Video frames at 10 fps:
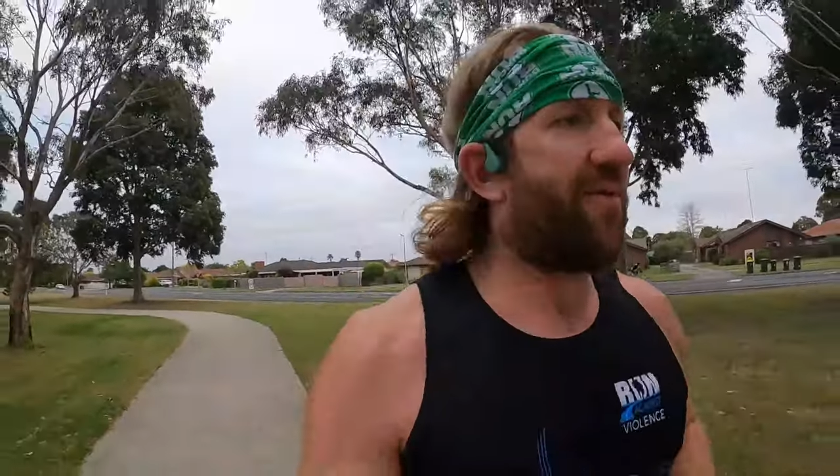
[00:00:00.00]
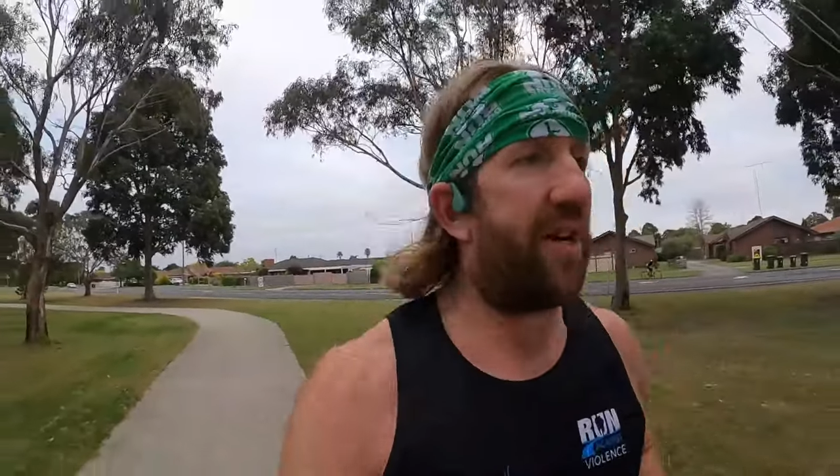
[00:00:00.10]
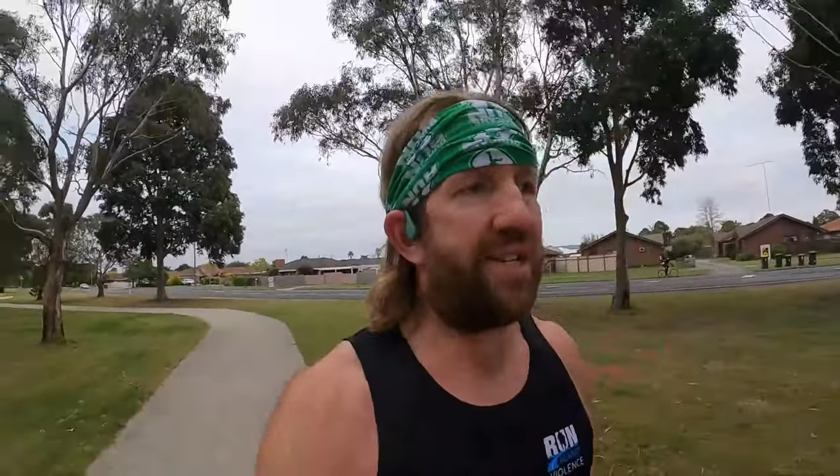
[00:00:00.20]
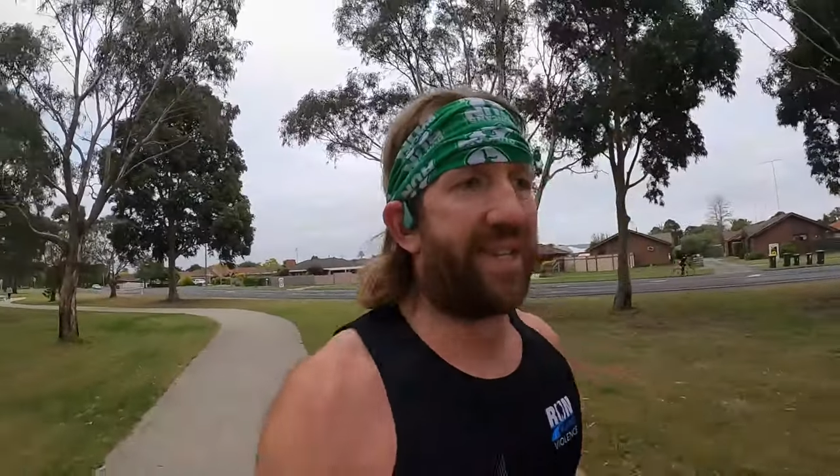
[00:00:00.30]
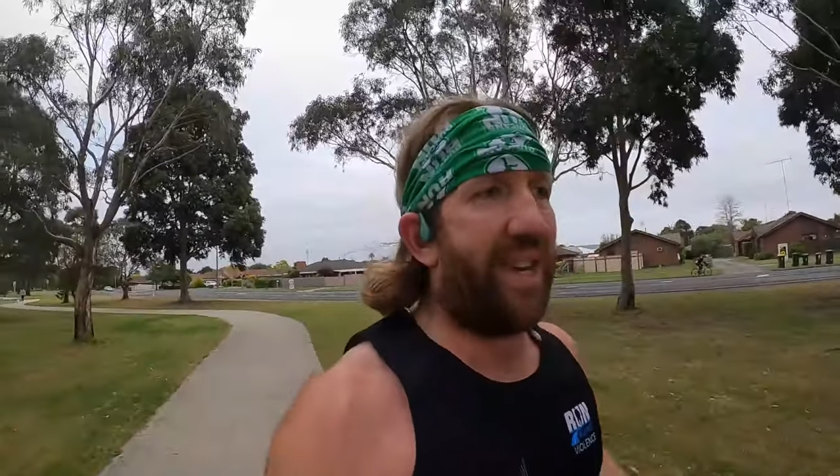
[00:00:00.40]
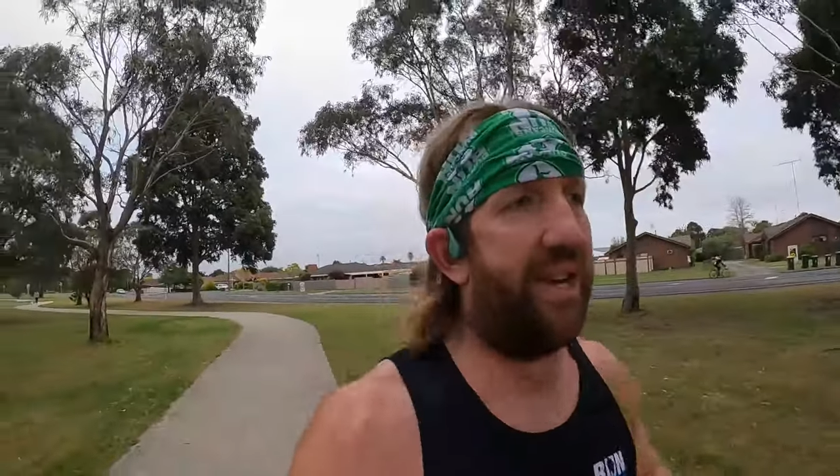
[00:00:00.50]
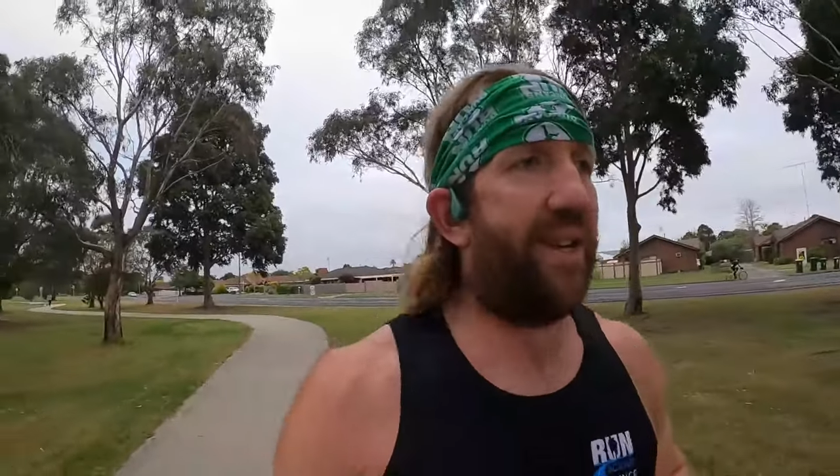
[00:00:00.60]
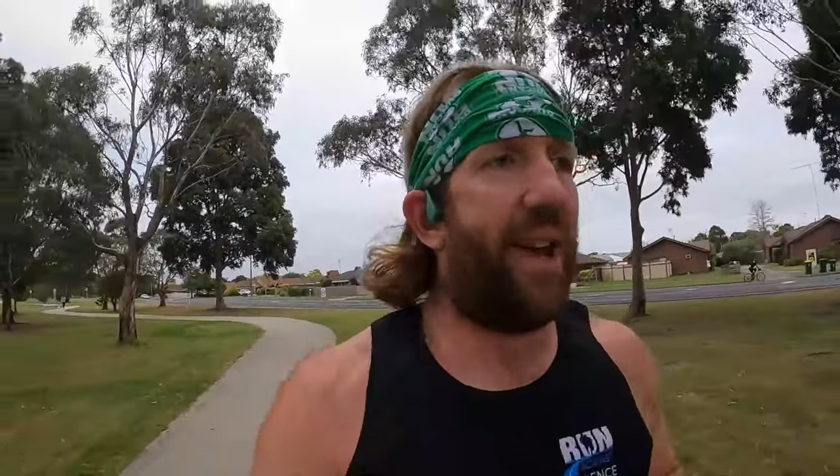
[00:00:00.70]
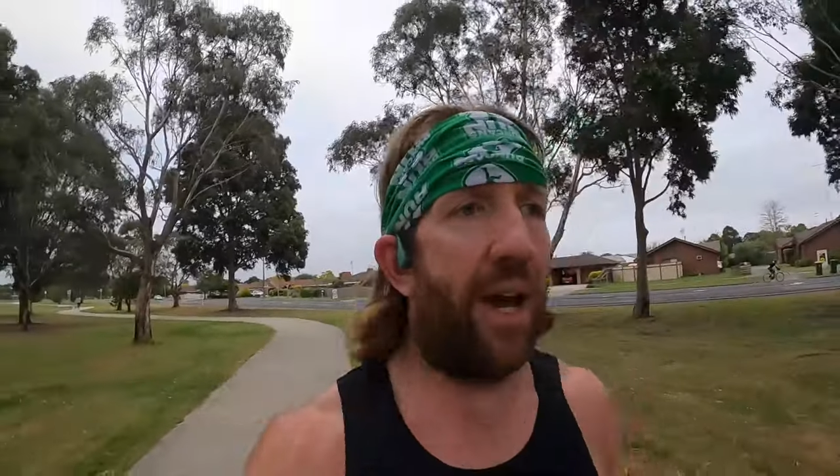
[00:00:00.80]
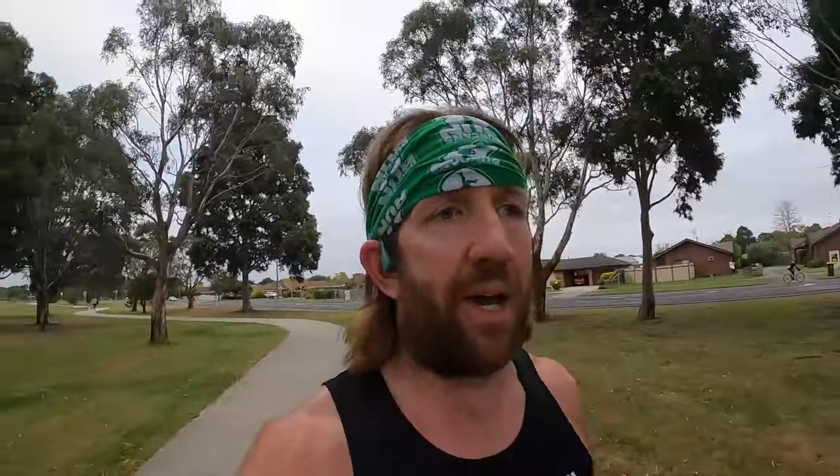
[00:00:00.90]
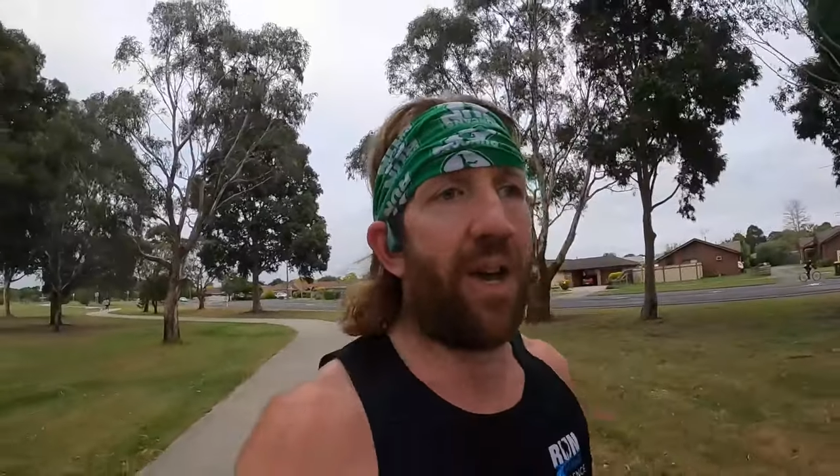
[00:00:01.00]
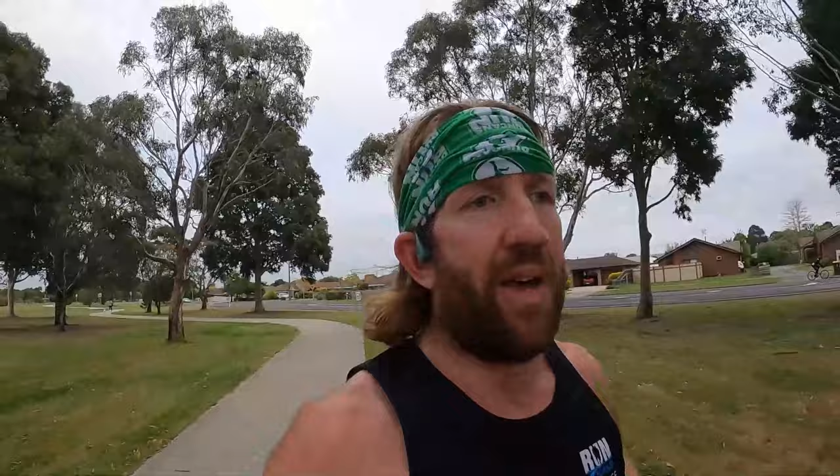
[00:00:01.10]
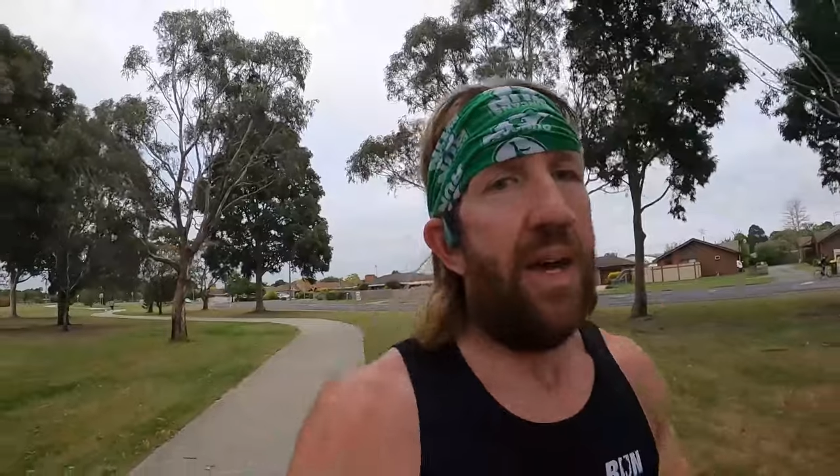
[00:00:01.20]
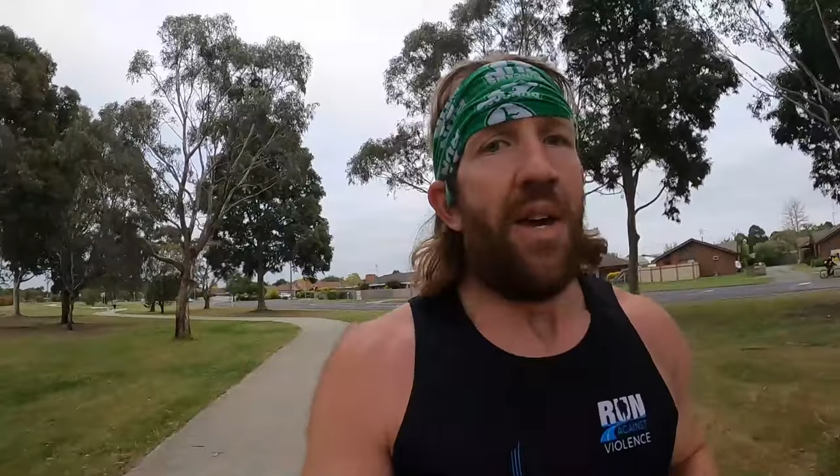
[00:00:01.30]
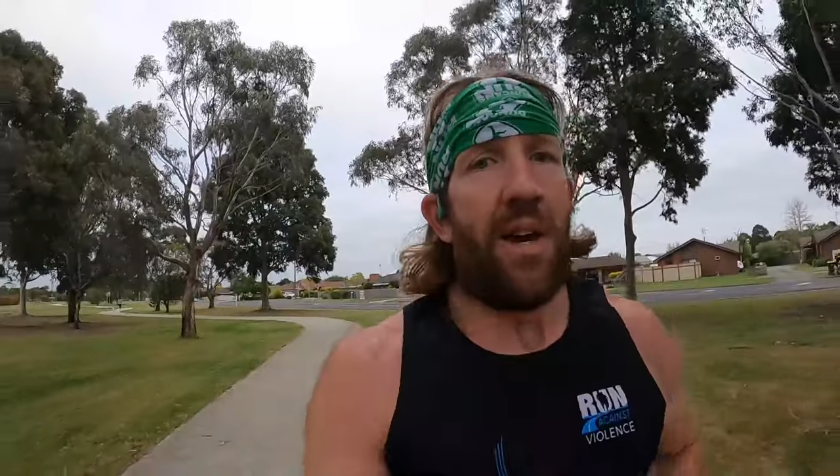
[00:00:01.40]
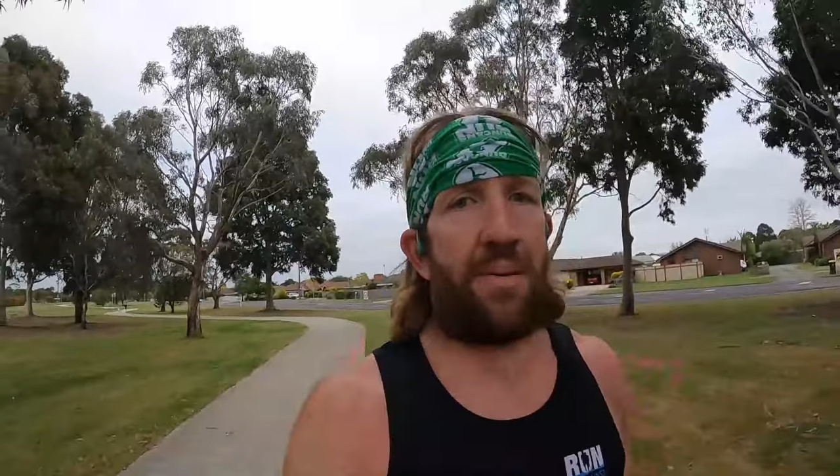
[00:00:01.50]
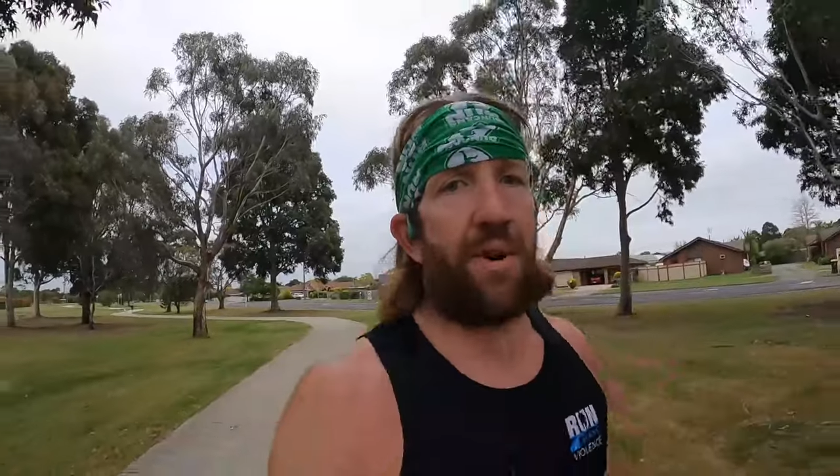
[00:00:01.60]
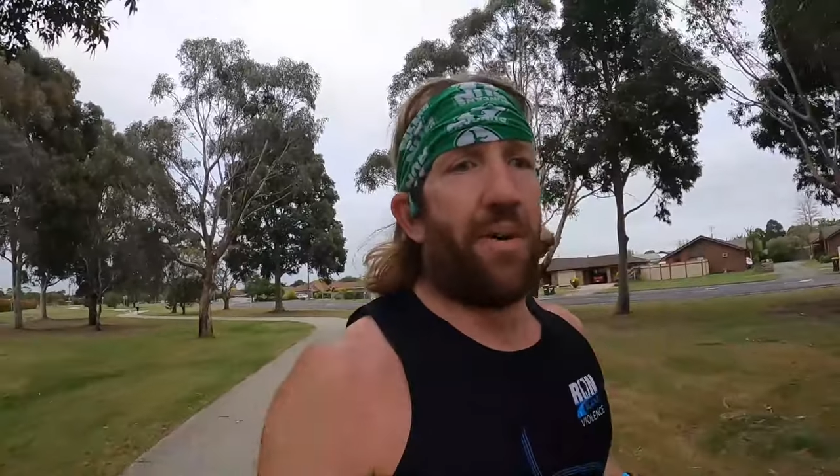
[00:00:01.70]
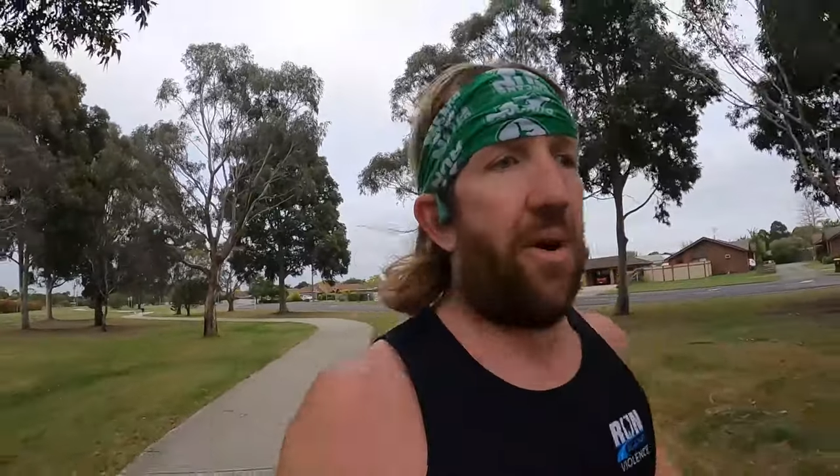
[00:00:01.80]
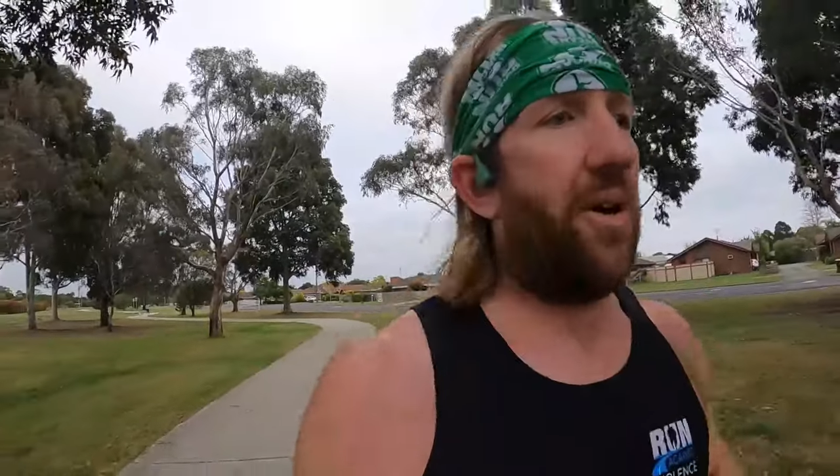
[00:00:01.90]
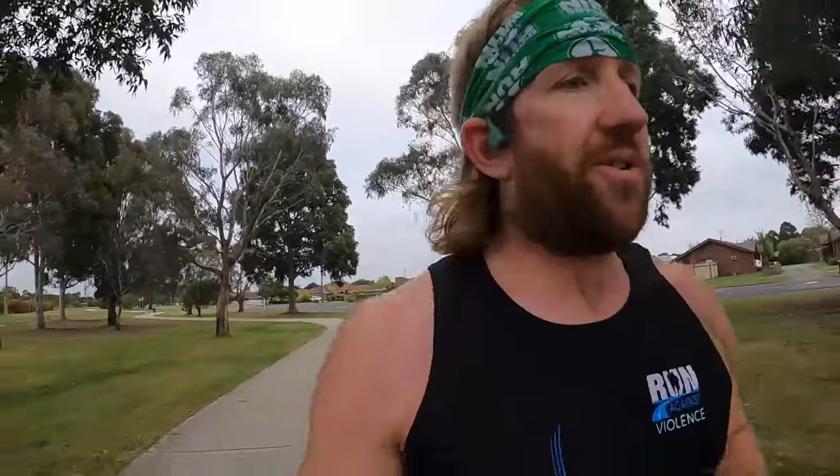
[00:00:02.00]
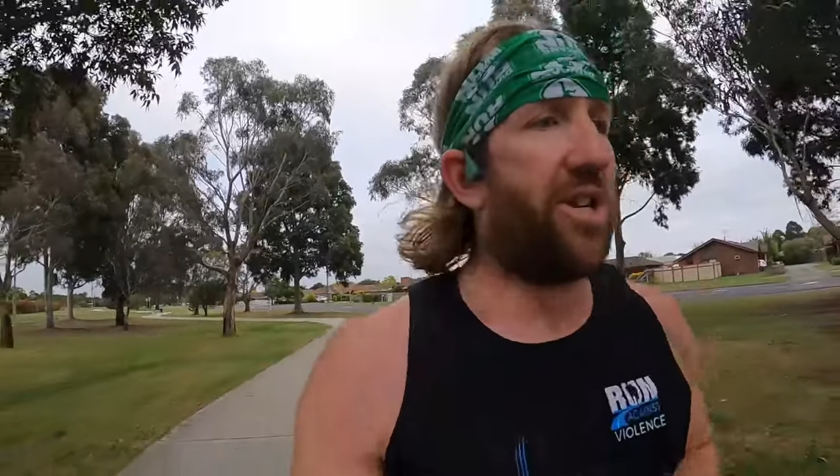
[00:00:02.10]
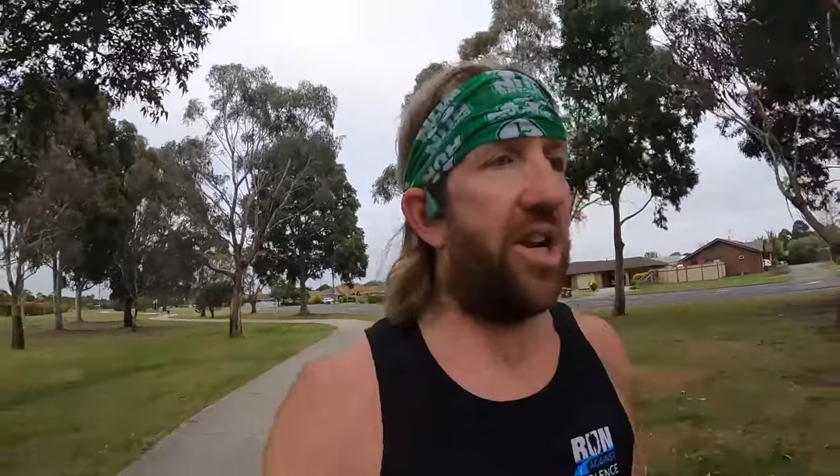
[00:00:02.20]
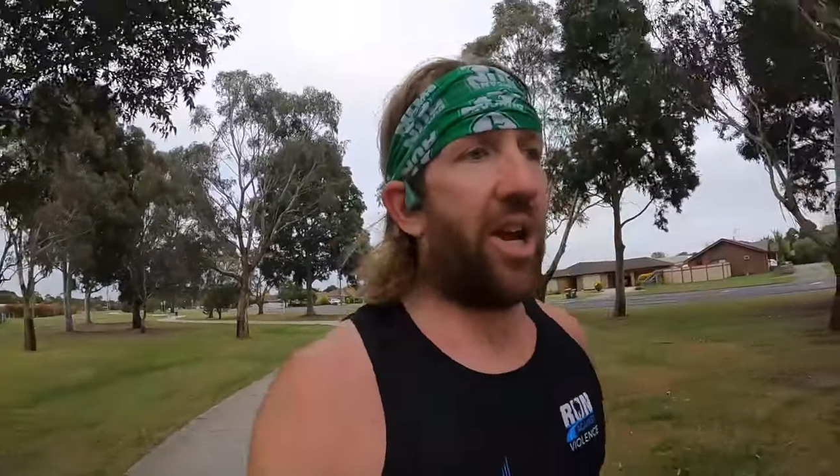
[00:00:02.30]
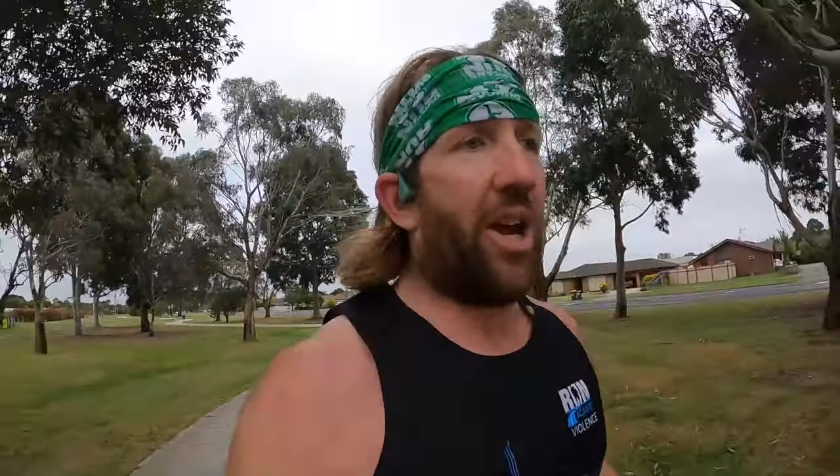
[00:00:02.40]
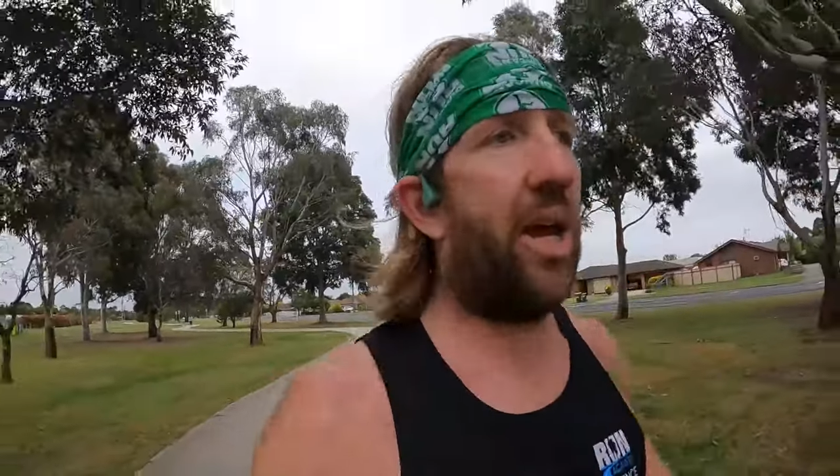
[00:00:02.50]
reset on my watch